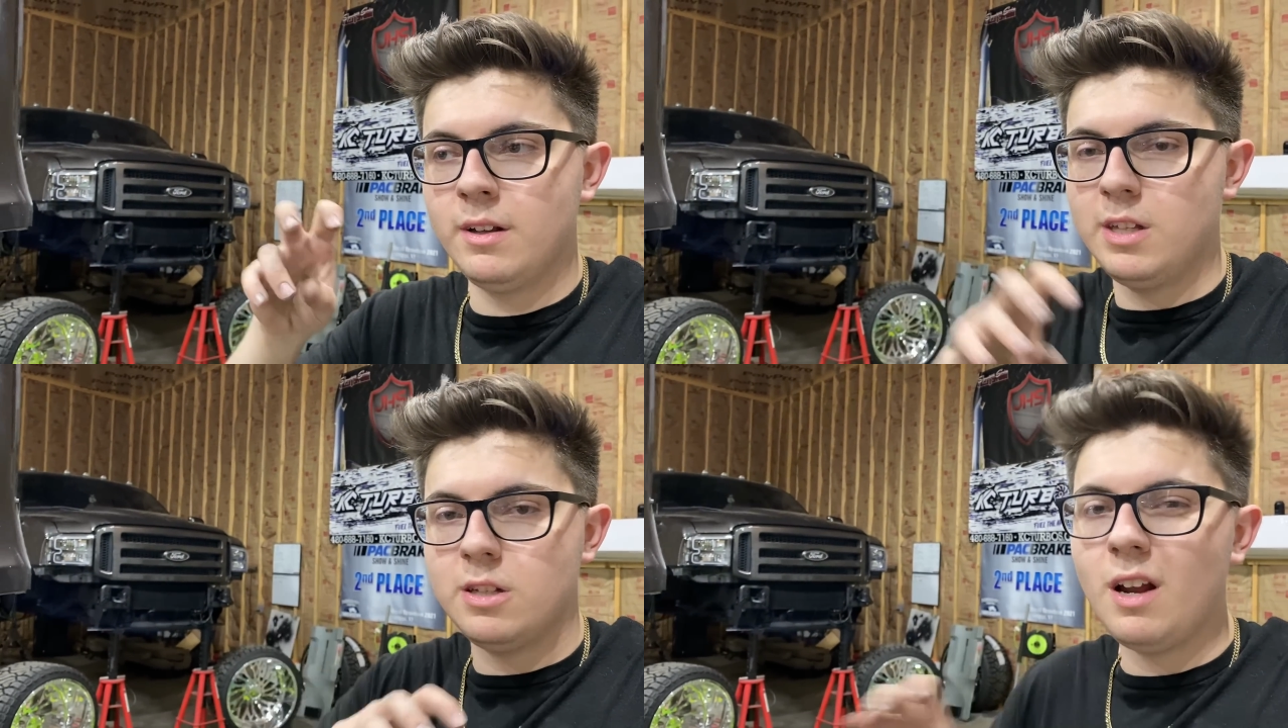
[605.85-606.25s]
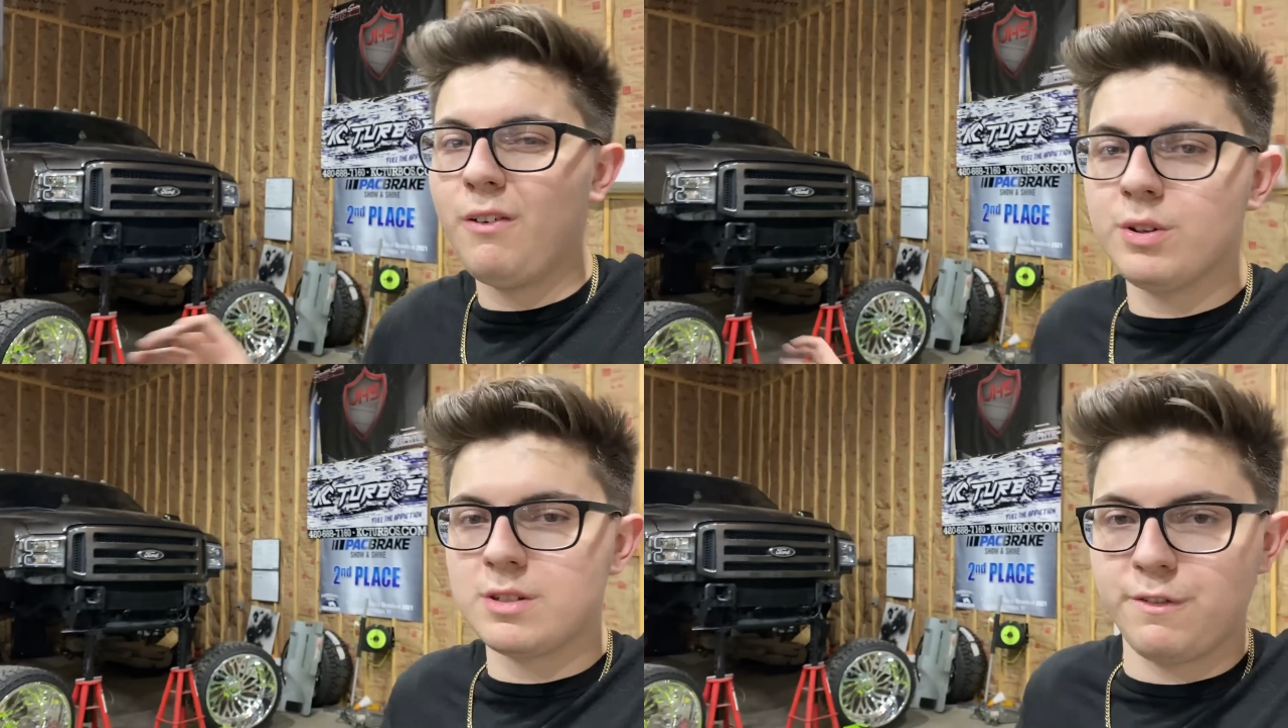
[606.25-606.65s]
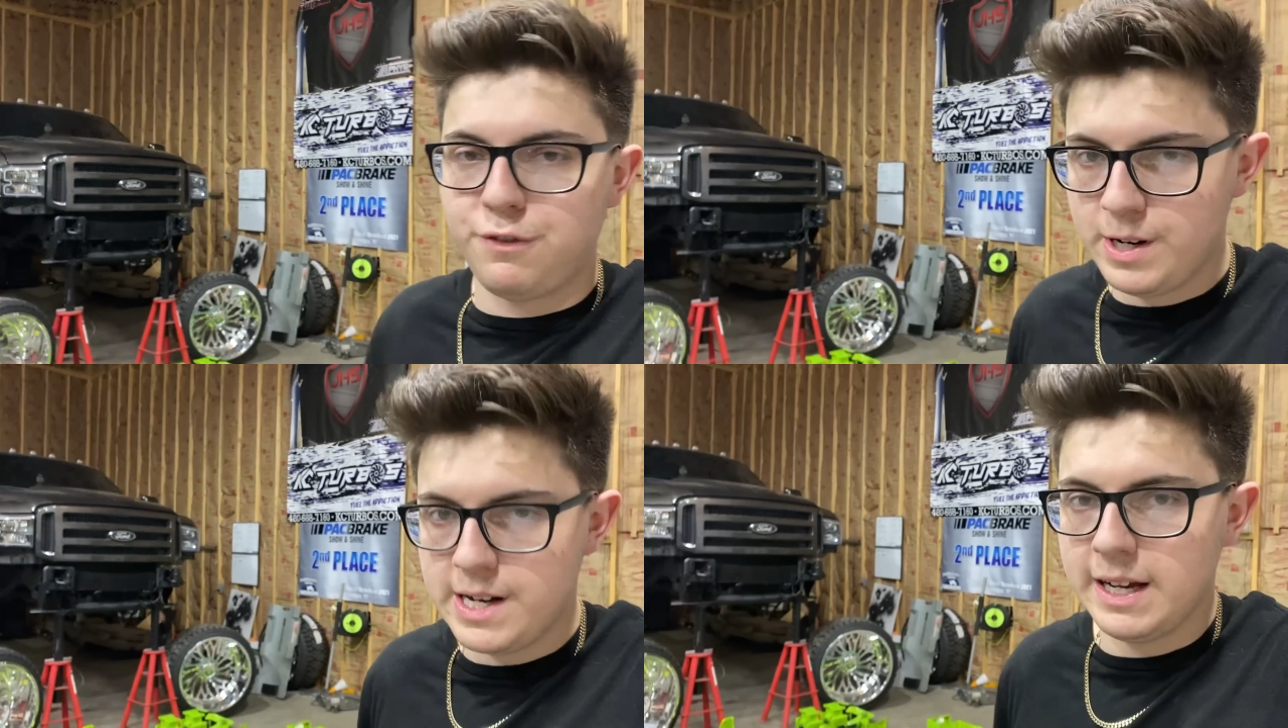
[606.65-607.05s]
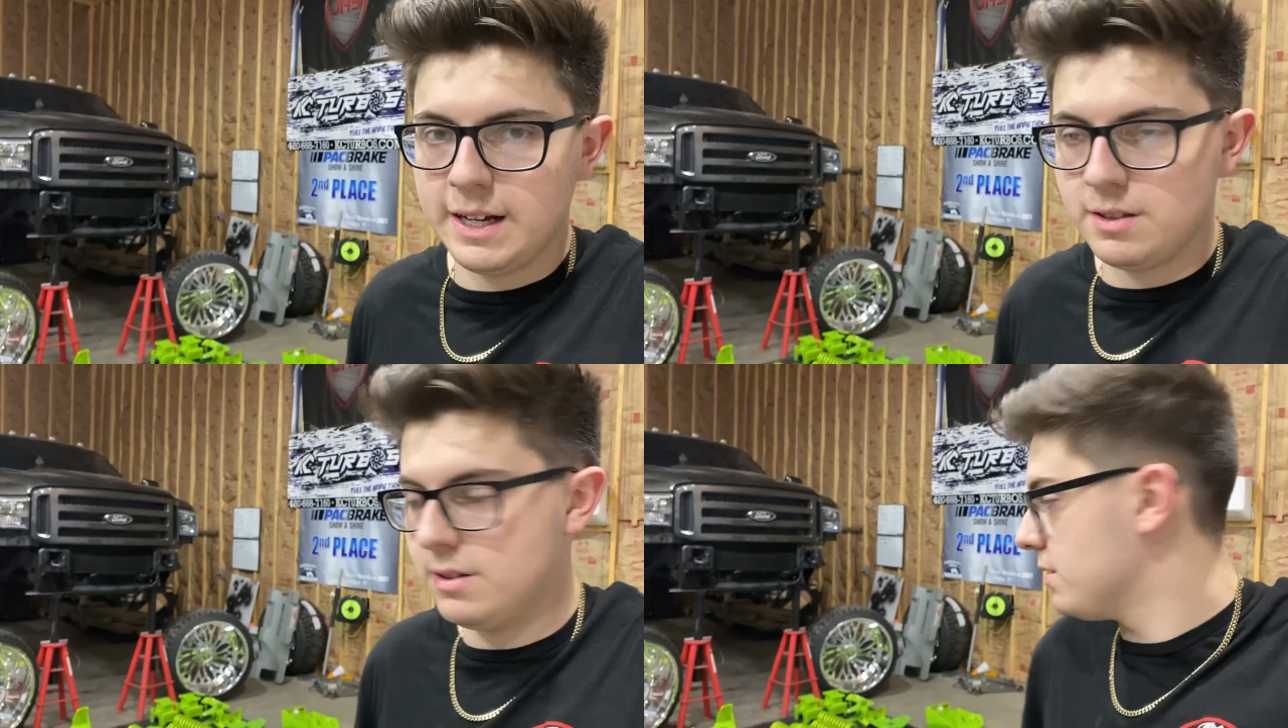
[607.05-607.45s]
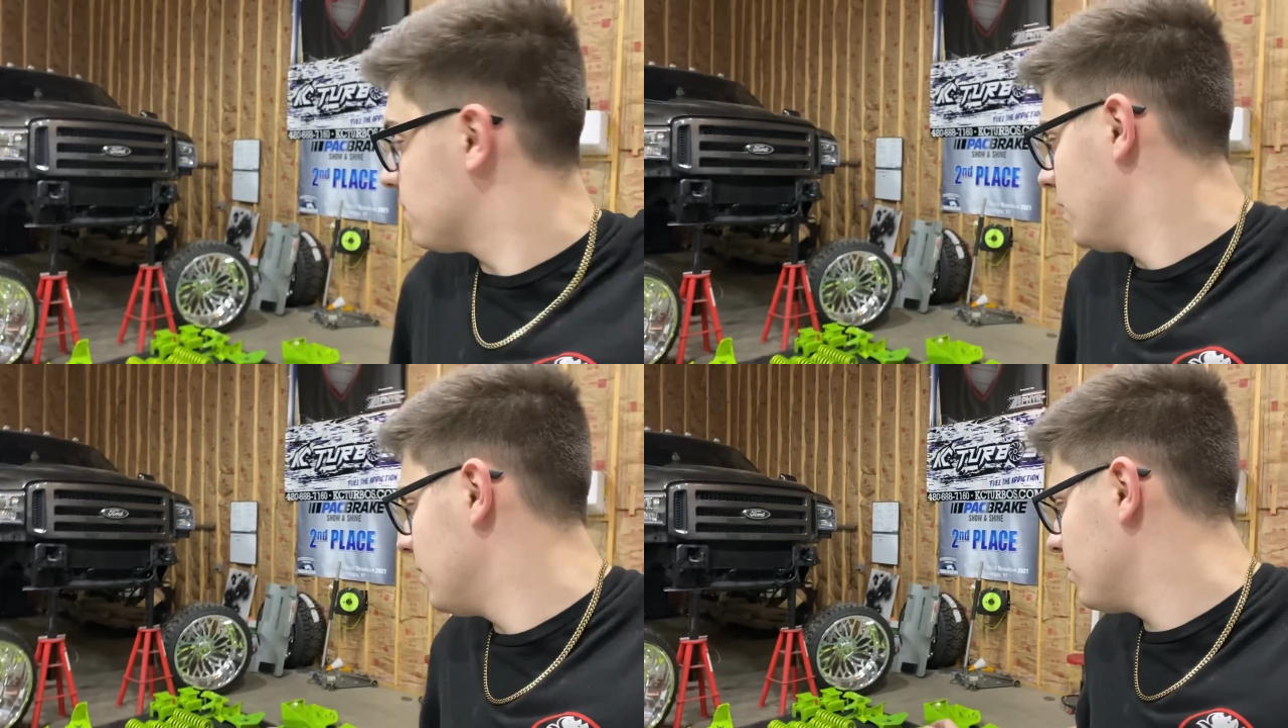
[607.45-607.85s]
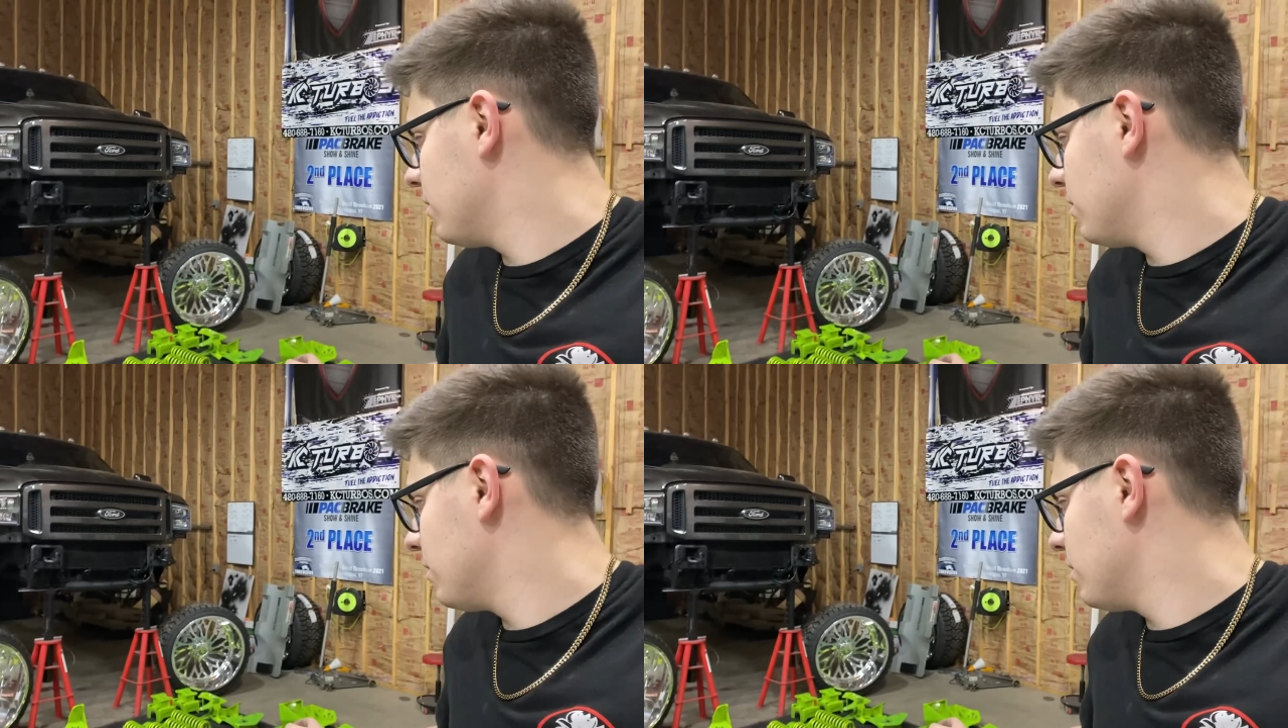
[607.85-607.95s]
this stuff wasn't free, guys. So